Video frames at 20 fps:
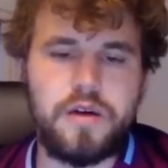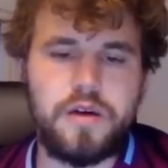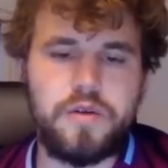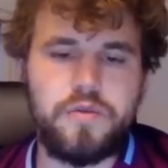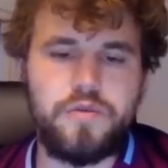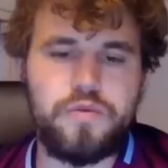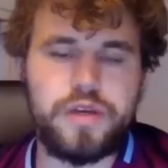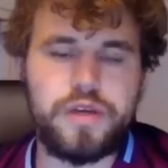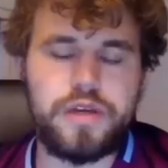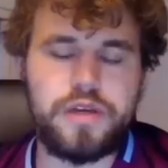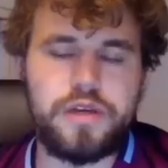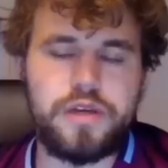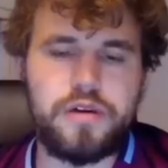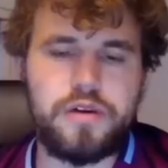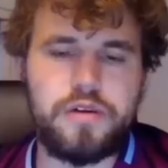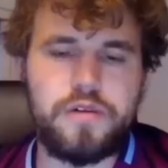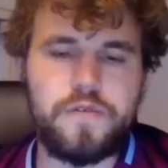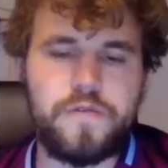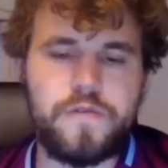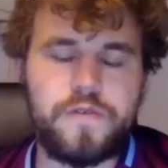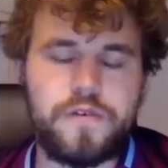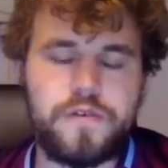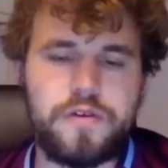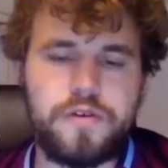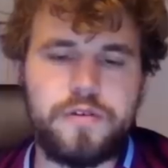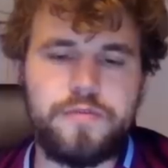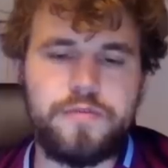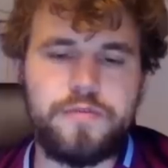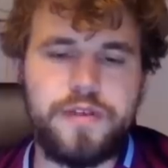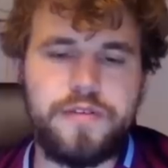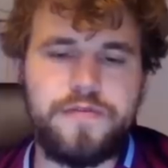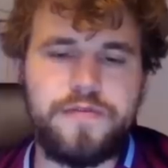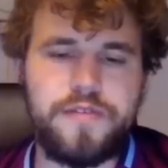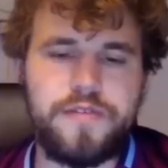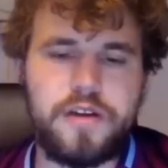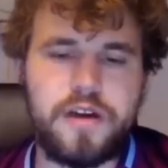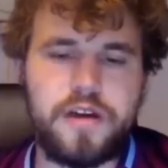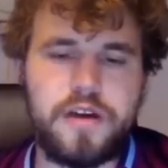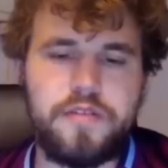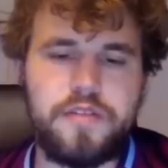We go for
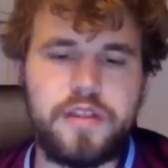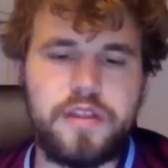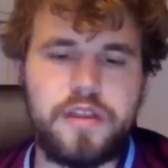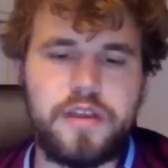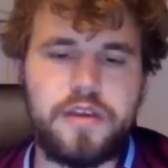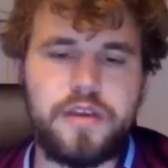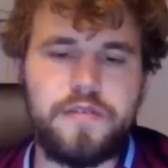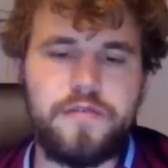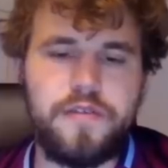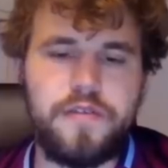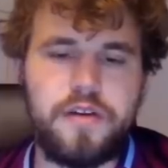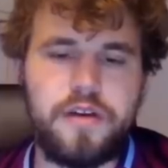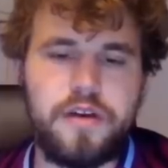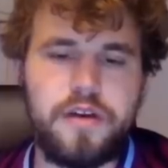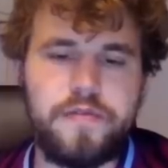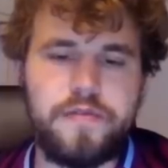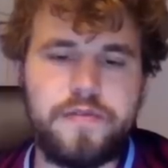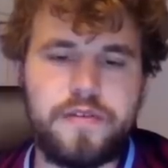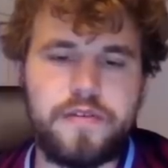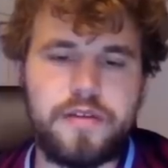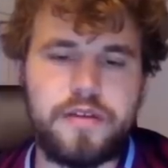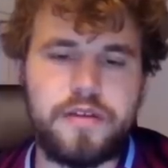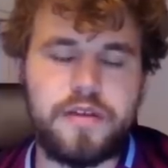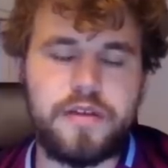b5 and then a5.